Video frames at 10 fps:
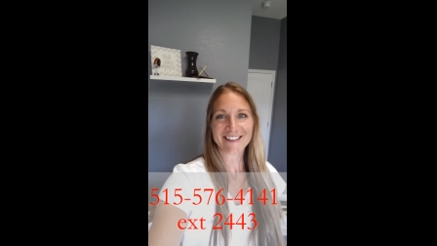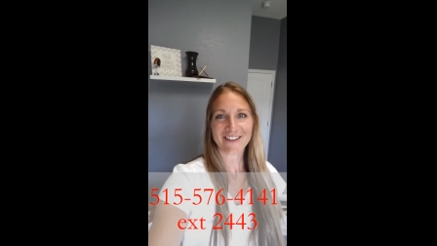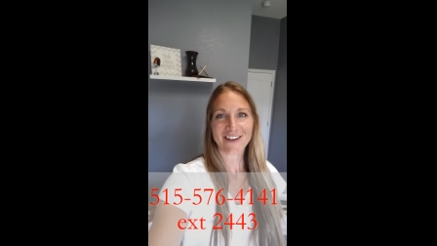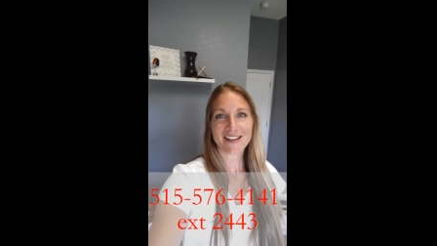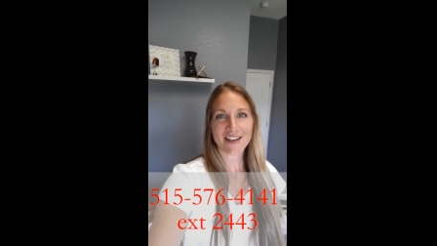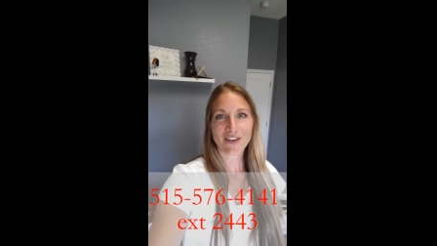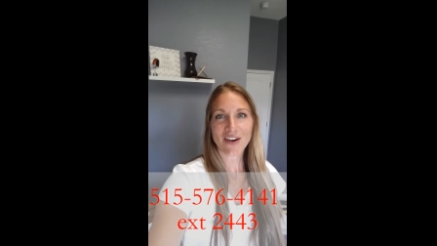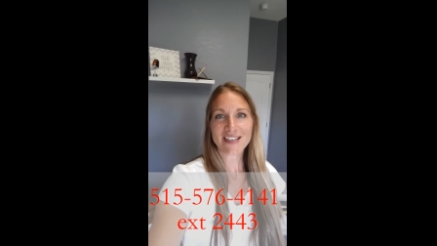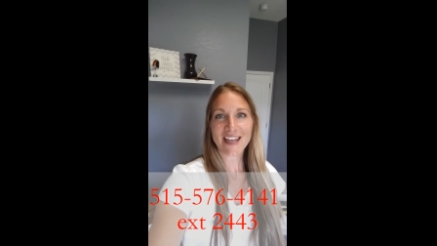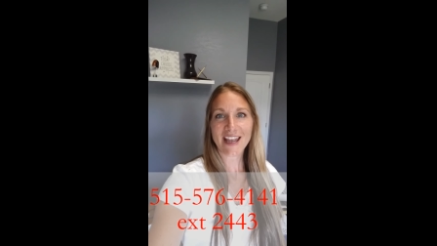So you guys have a
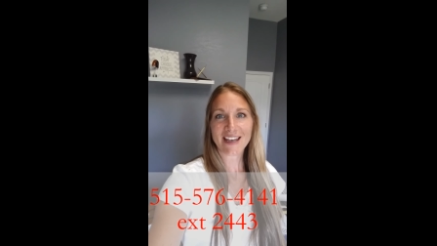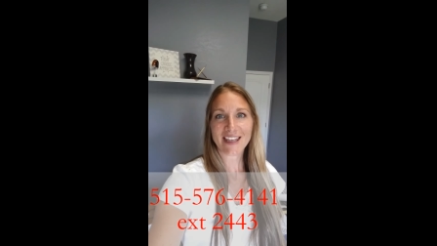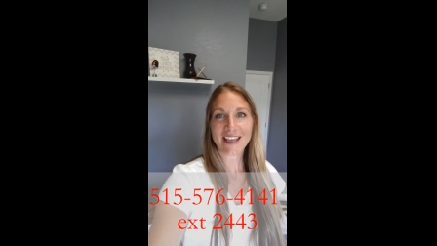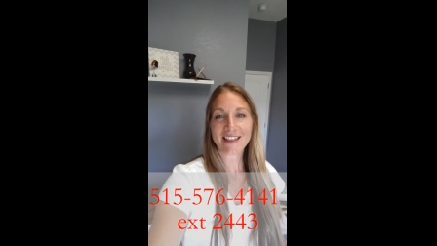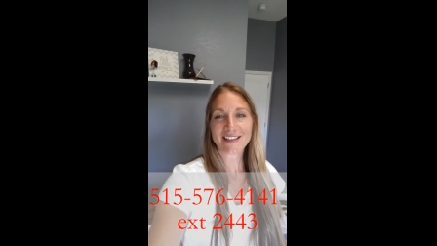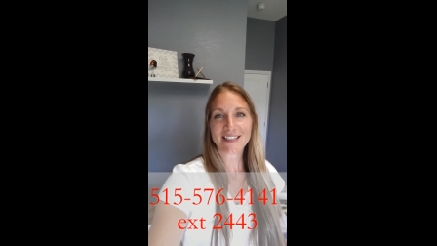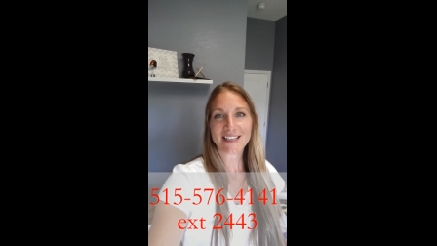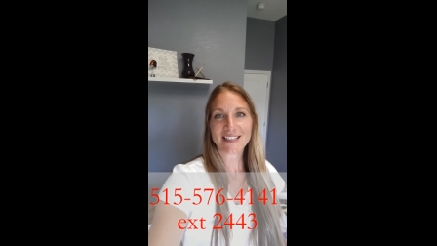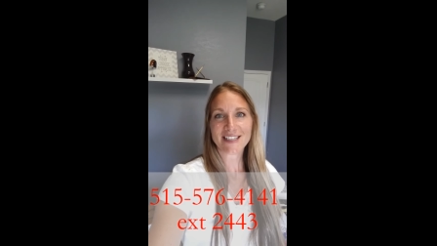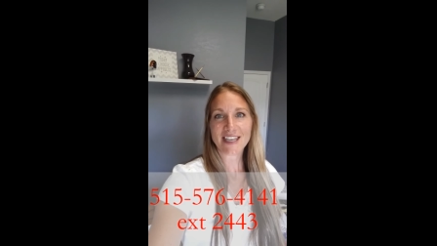great day, and again, this
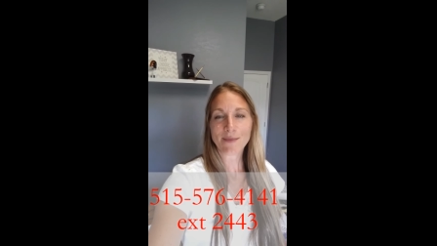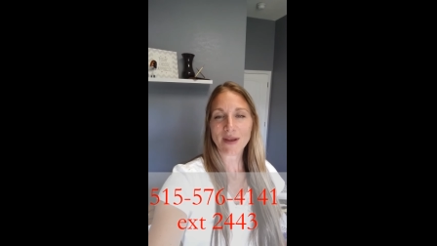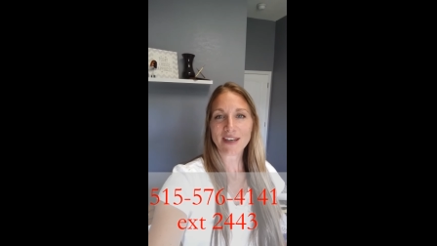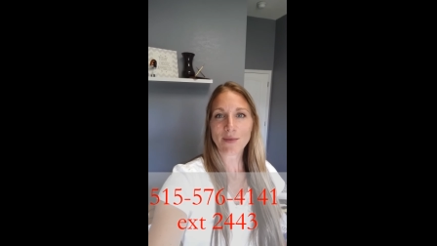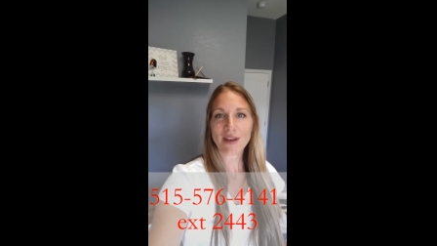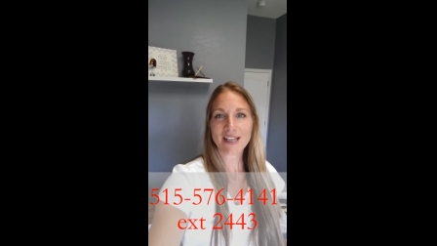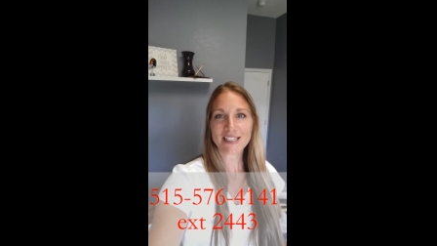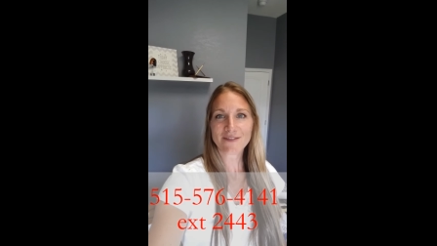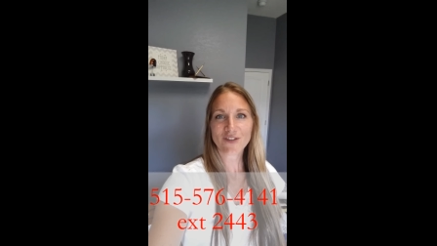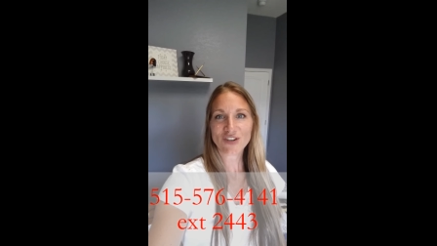is the Monday
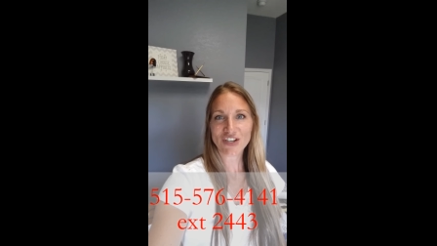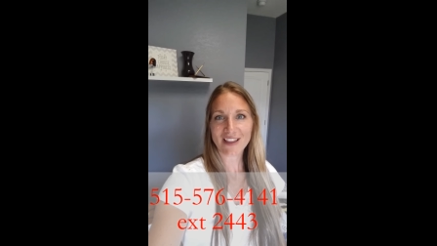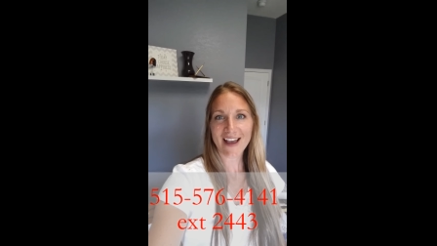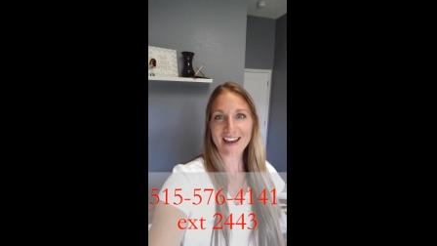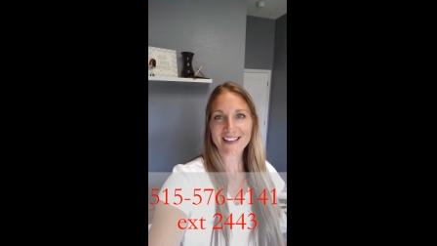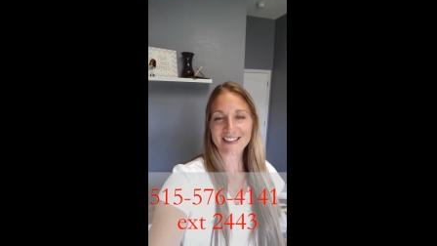Minutes for July